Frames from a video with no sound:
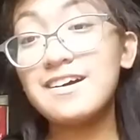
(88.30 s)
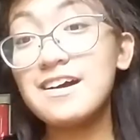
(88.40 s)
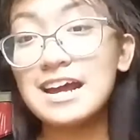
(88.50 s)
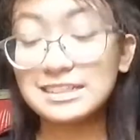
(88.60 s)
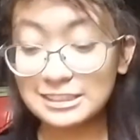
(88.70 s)

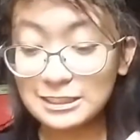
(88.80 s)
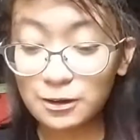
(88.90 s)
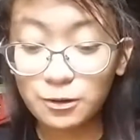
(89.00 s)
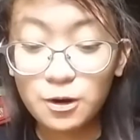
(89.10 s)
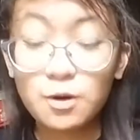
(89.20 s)
Alright,
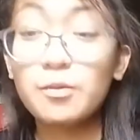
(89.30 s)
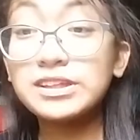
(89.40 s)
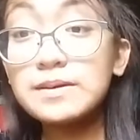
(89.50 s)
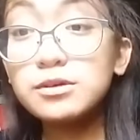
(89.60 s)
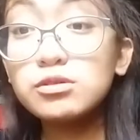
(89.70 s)
so
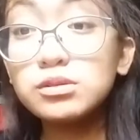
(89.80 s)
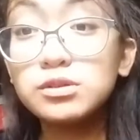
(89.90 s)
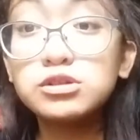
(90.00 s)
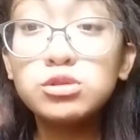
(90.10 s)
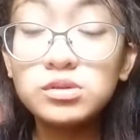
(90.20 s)
what I'm going to
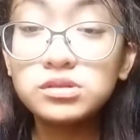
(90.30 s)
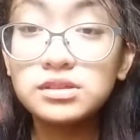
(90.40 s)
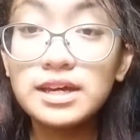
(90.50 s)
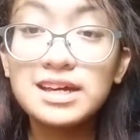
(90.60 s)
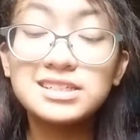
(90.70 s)
be doing
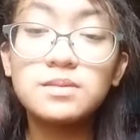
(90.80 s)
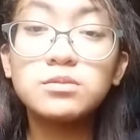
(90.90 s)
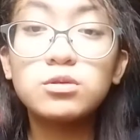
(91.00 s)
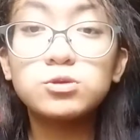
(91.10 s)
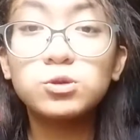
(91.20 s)
today is
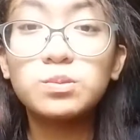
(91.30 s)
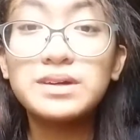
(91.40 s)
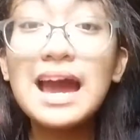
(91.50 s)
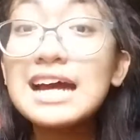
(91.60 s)
I'm going to be